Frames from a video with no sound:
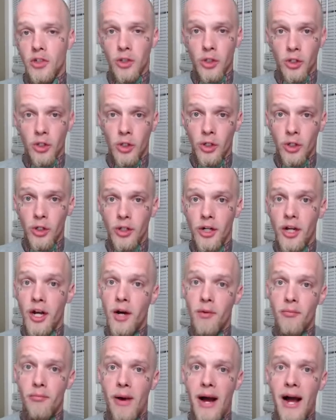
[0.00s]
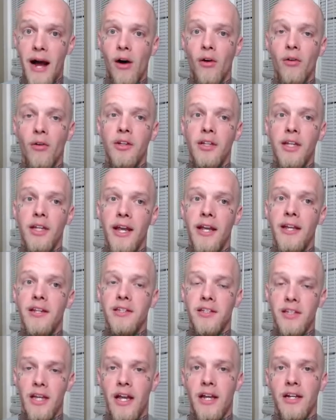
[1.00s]
learn about gay
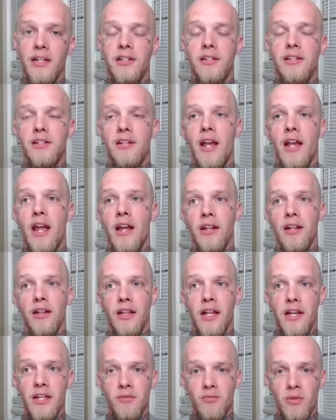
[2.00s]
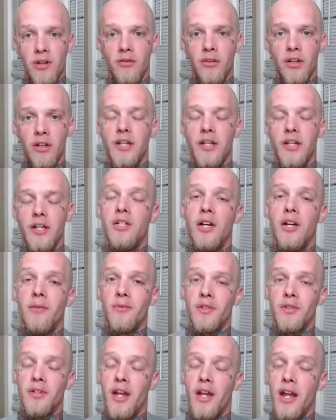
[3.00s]
sex and lesbian
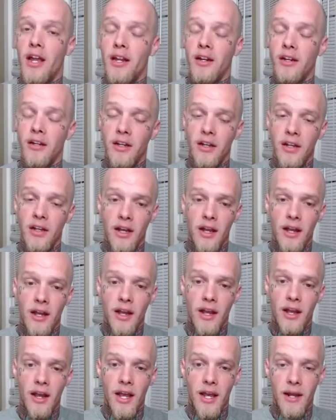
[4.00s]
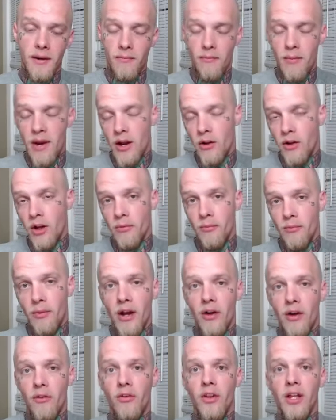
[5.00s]
relationships and male on
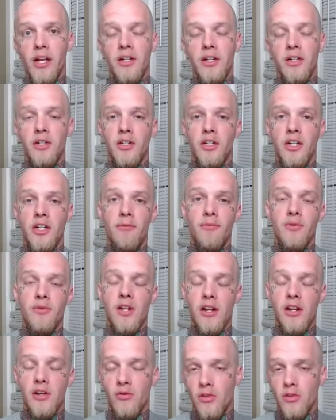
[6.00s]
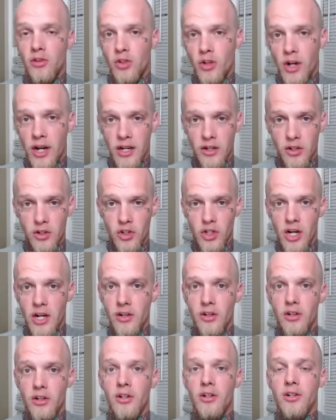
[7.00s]
male relationships and
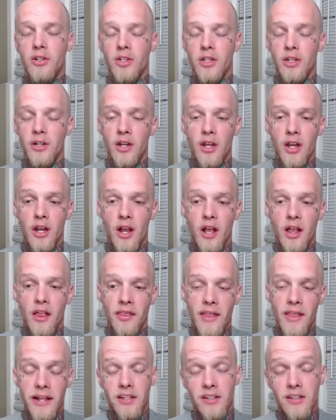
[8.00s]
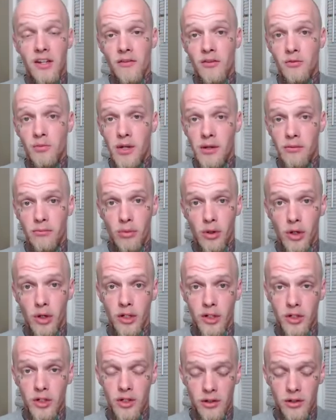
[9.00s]
transgenders, and that stuff's being
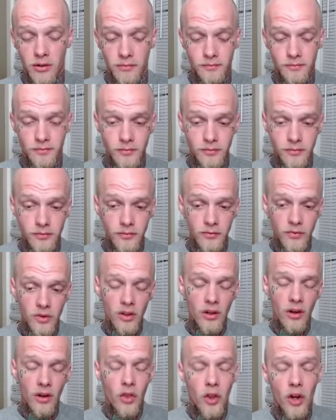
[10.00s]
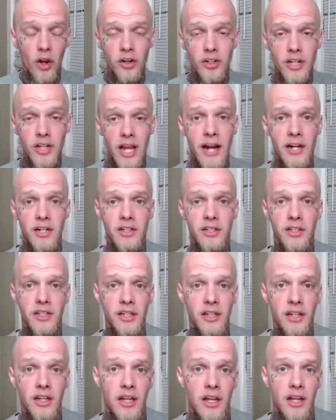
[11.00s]
pushed. There's
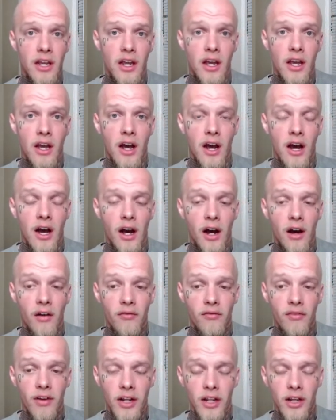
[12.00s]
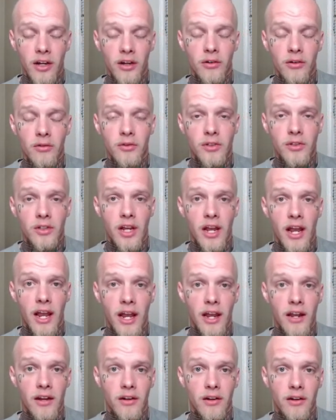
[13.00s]
actually videos
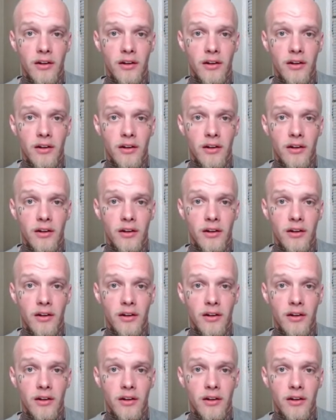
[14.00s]
and